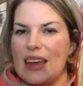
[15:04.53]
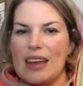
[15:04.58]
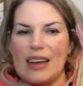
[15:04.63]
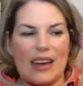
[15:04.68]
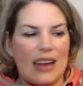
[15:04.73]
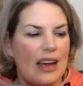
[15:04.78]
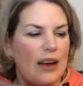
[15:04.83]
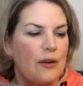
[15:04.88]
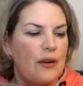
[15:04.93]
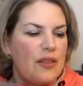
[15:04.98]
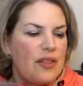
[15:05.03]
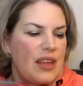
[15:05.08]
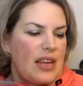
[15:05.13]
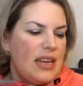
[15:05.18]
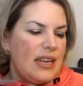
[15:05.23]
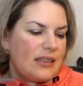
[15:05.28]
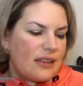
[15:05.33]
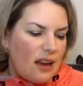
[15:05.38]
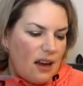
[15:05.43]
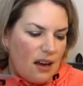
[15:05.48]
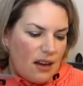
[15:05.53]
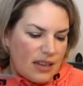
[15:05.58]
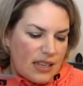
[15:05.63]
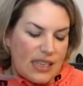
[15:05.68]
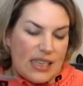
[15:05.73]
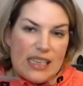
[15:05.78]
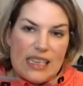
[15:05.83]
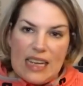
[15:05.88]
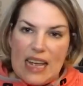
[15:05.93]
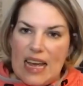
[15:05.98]
Now, these are
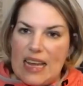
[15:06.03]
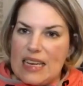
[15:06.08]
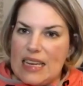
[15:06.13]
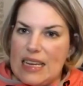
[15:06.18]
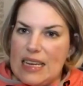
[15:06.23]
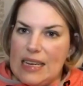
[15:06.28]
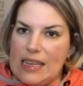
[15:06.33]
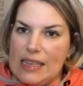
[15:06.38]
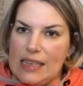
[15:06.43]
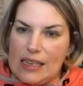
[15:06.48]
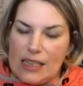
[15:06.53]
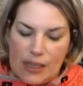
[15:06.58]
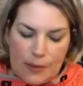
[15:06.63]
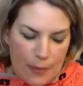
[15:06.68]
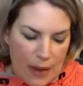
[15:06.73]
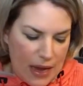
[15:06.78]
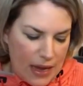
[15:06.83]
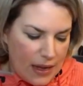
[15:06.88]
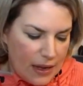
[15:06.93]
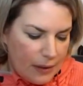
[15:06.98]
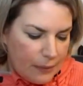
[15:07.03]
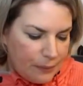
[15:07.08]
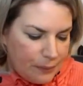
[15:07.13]
dead easy to make.